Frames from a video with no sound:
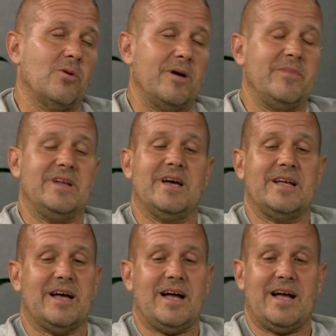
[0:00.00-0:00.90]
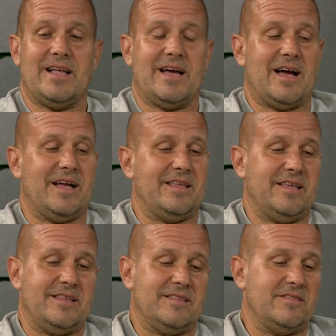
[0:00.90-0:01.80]
I mean, I, I, I,
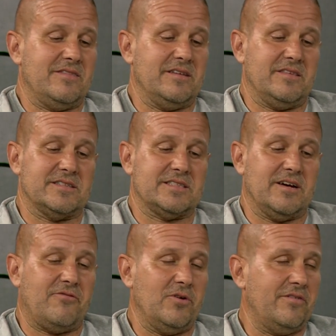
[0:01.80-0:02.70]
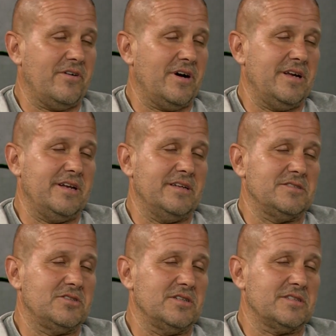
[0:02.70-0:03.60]
the, the, stuff we find is
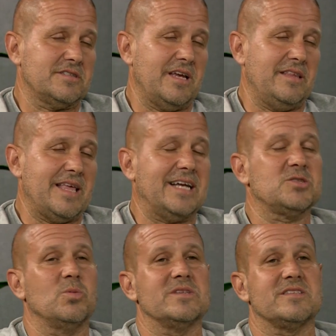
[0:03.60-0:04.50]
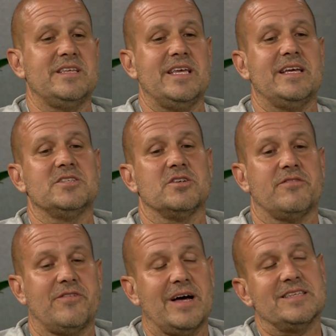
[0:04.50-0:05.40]
just, and that's what's neat is you
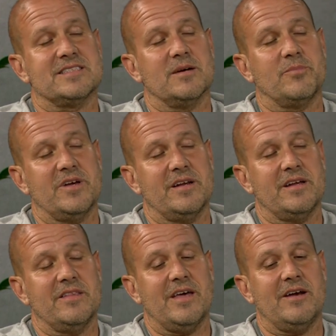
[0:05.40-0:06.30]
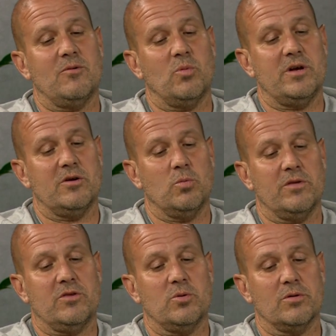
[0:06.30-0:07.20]
find something, and then when you're
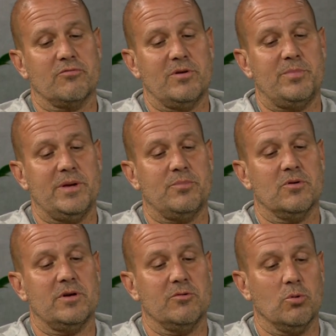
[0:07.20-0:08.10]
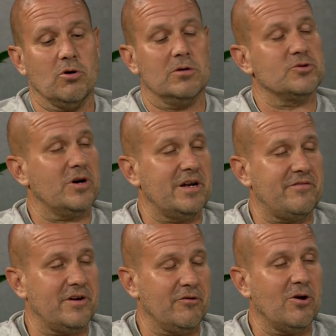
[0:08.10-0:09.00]
with two or three people and you're all trying to
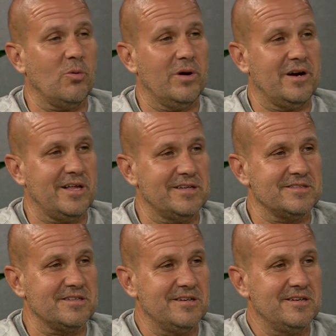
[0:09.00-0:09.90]
figure out what it is,